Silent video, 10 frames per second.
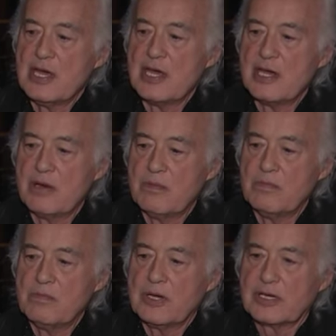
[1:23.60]

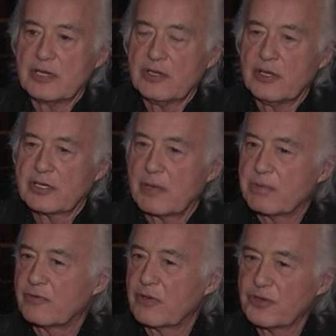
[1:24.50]
um, a,
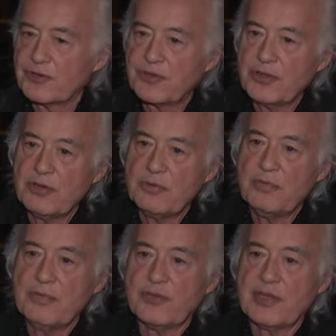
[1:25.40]
couple of
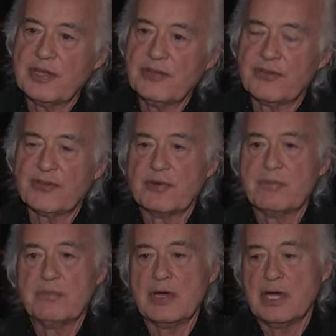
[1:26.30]
costumes and
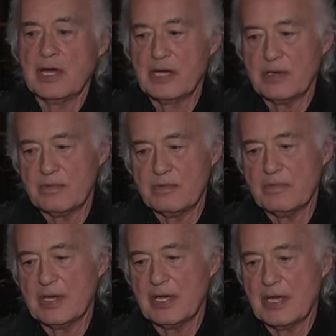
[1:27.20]
some um,
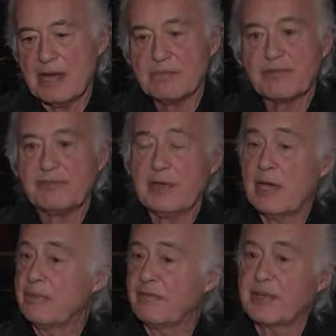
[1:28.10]
uh,
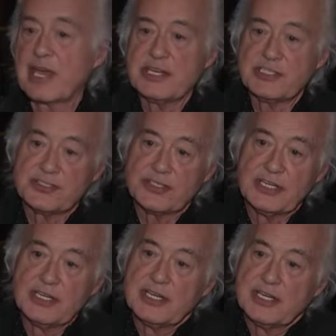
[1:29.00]
amplification.
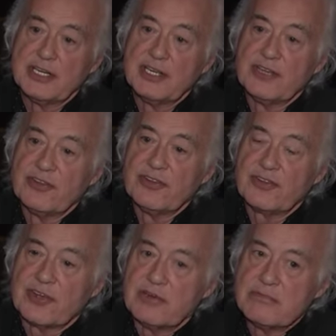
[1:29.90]

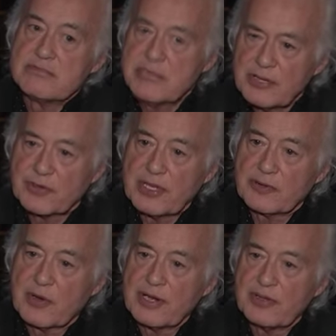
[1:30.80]
So yes, yeah, it's, it's,
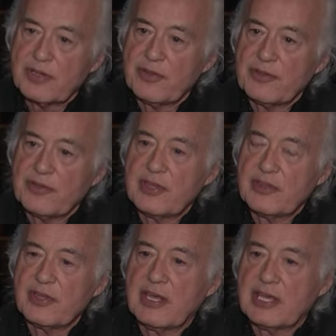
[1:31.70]
quite, a, there's,
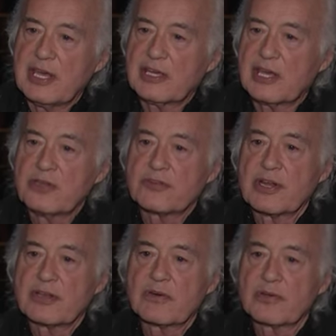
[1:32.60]
there's, it, it, goes
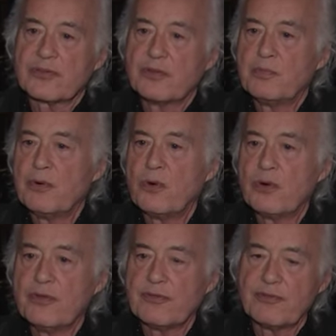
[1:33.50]
right across the
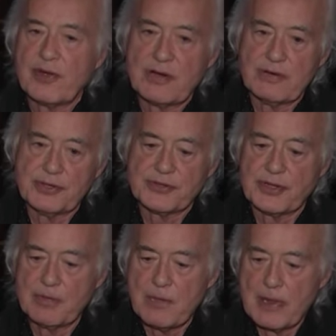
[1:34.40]
board as far as
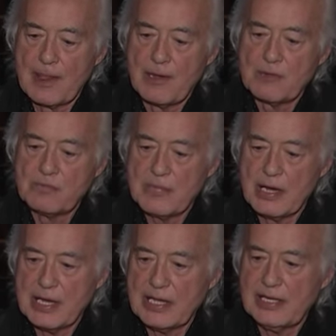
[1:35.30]
um,
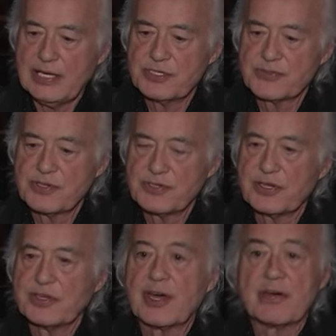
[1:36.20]
my history as a
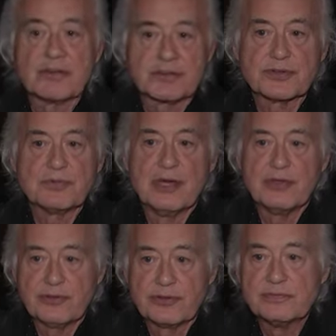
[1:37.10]
guitarist
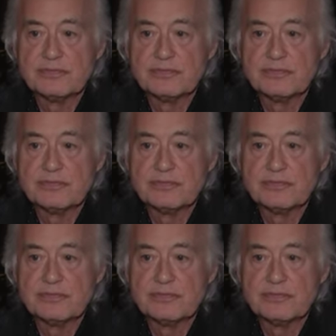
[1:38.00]
almost.